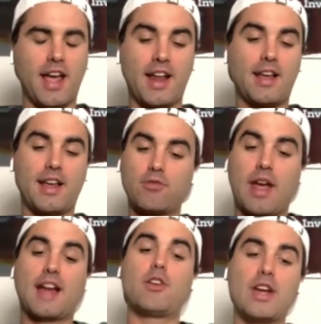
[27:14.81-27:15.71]
and
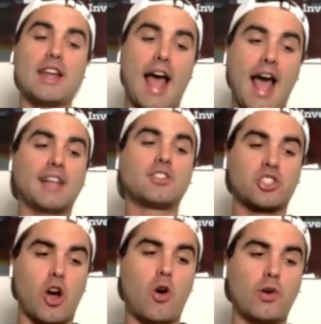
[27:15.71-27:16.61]
Andy Reid has
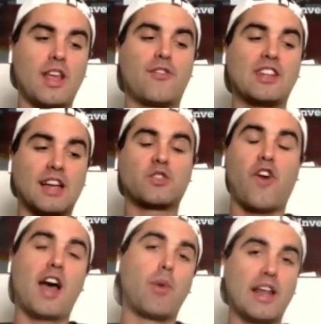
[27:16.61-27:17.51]
shown if he does
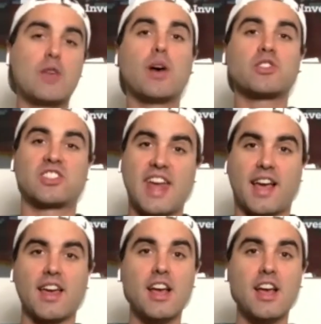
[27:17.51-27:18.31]
find one, he will stick.